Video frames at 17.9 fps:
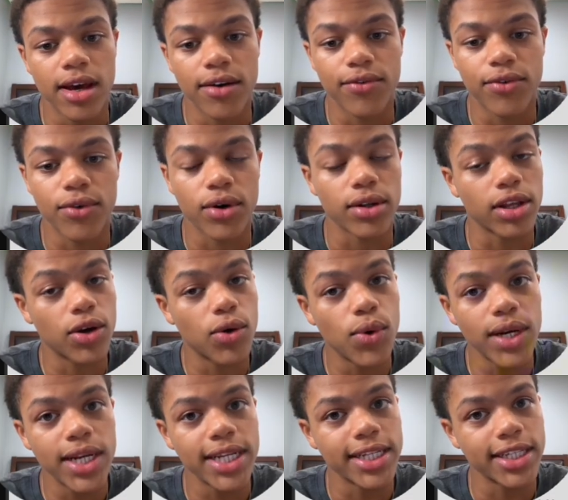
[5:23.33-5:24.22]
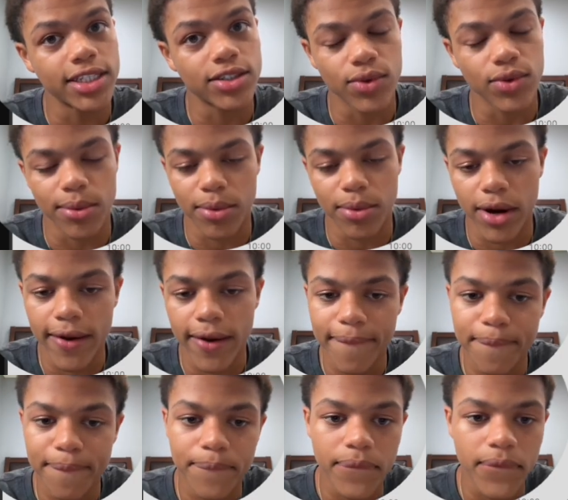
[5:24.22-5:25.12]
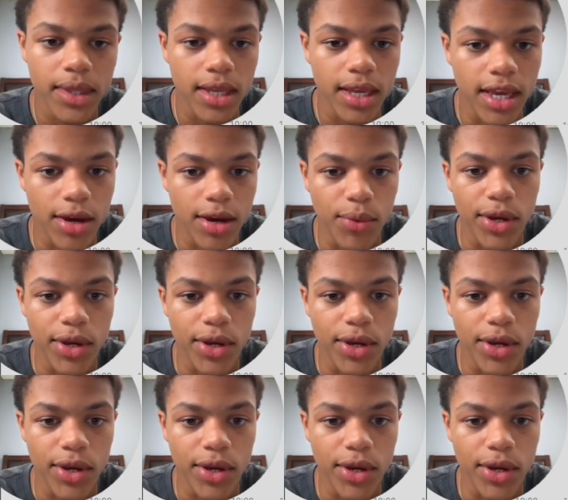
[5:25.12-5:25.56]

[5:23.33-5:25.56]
For a liquidity sweep, right? And